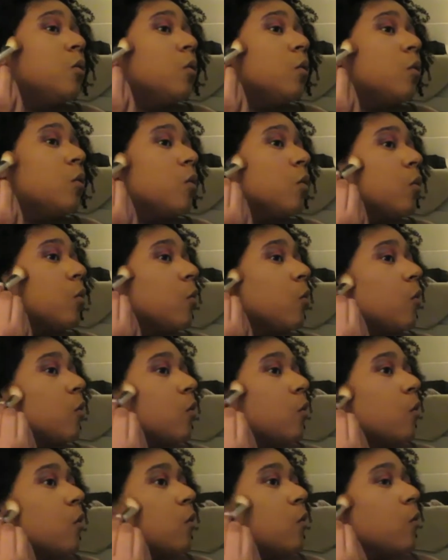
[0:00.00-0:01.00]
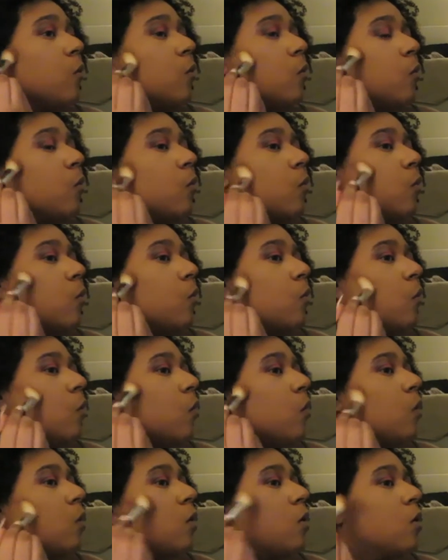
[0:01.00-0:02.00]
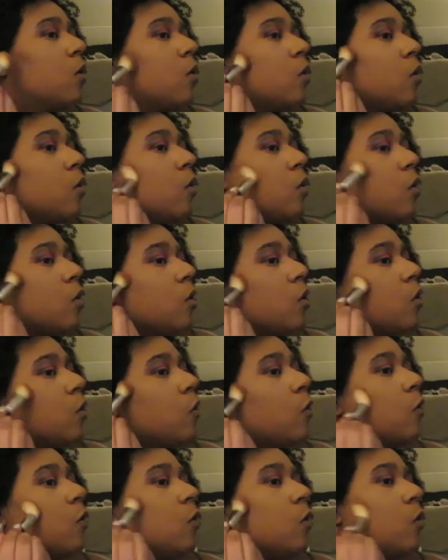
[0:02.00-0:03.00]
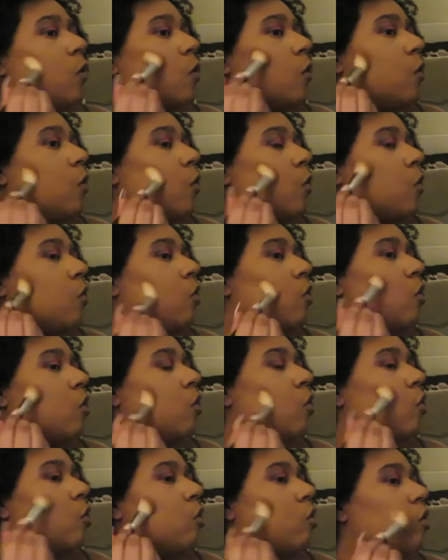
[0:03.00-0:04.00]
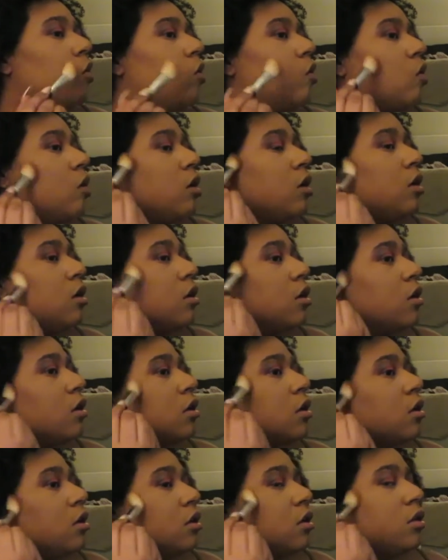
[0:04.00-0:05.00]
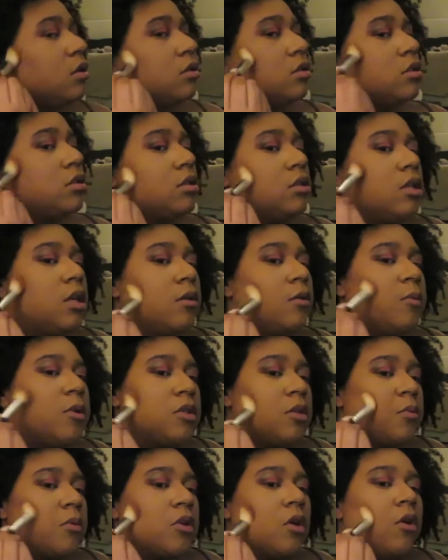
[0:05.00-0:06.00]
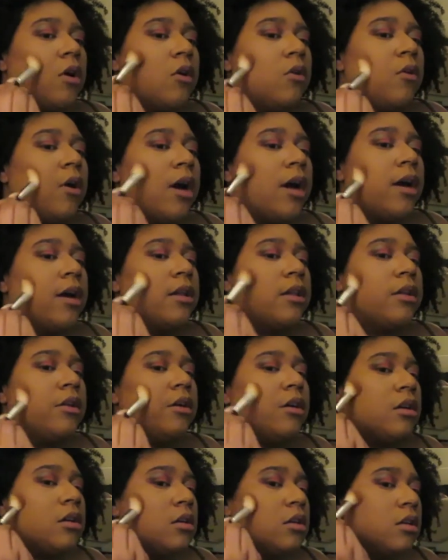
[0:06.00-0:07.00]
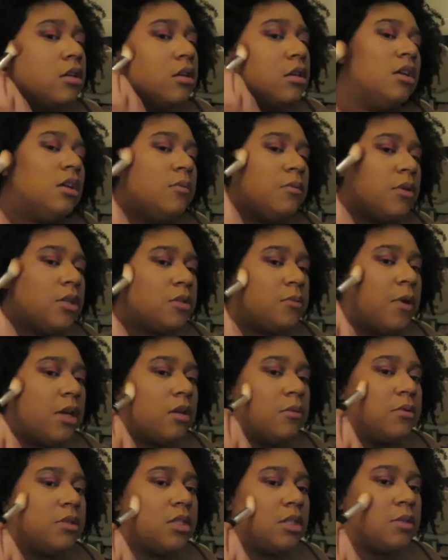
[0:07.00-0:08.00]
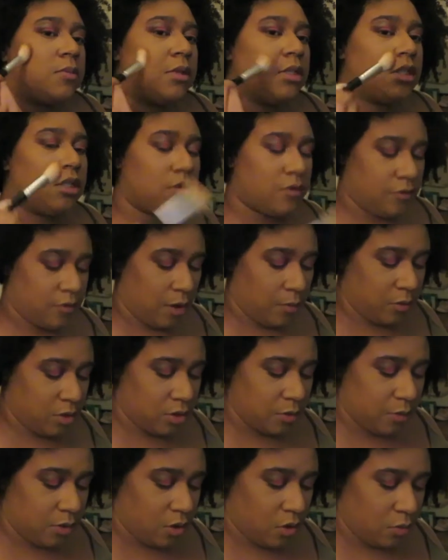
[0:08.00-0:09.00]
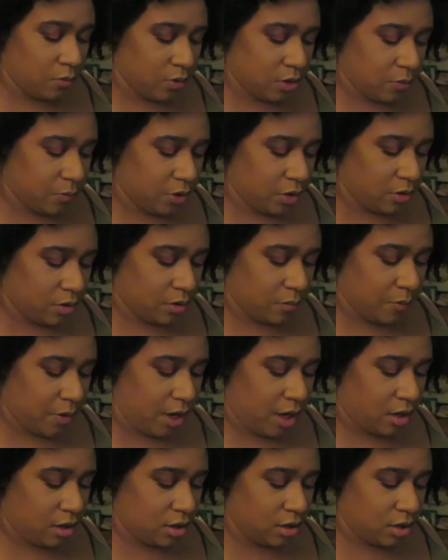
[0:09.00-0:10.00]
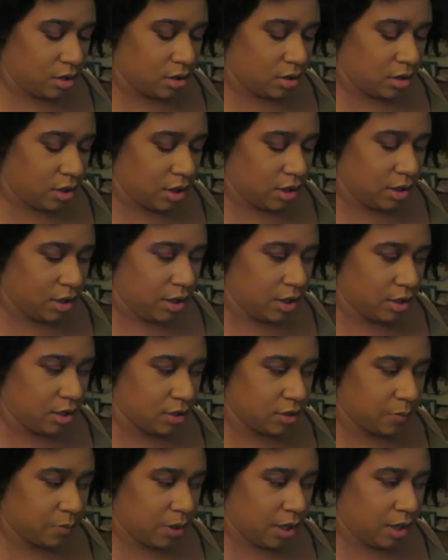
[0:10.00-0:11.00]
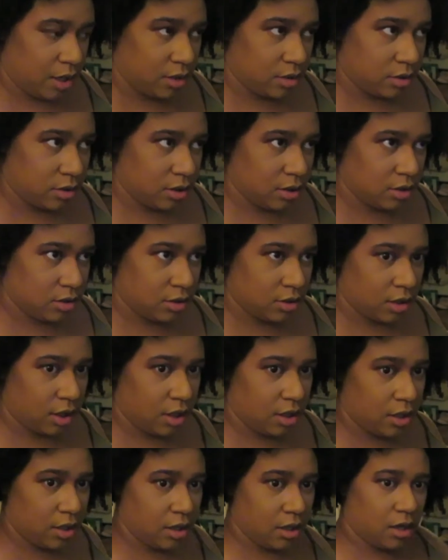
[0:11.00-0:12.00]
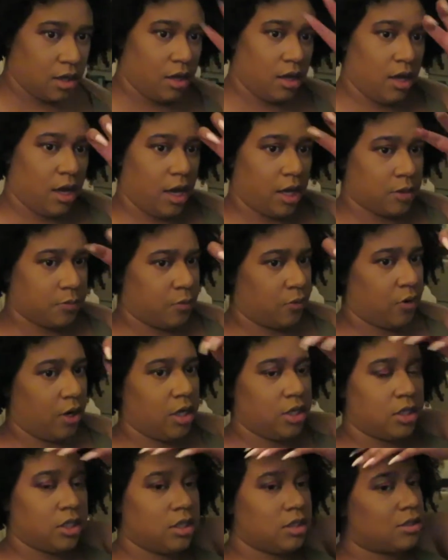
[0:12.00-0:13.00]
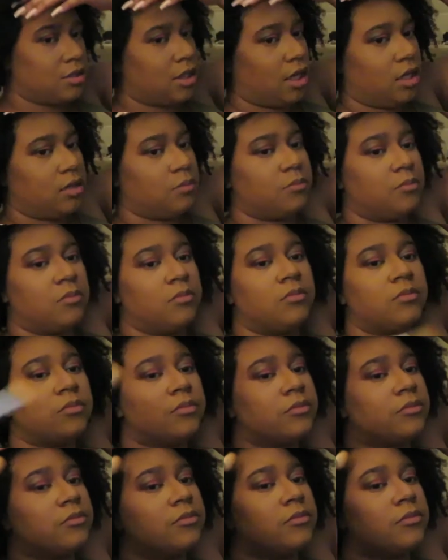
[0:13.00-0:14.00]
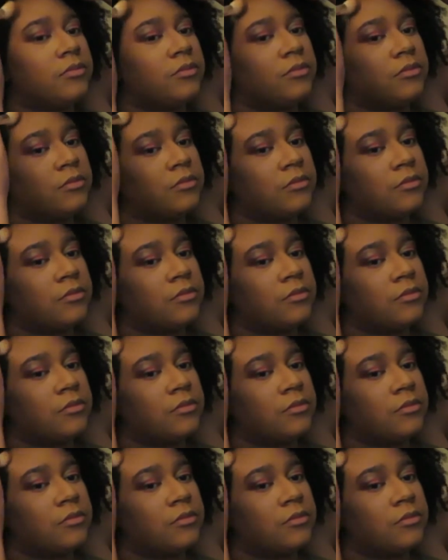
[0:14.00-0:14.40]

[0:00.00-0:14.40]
to mess up on your eyeliner, wing, because nobody's gonna see it. Yes, this is the time to mess up on your whole eye look. And plus, makeup is expensive. If I'm gonna spend a whole bunch of money on a palette, and yet it's past its like, like expiration. Is like. But now, that's the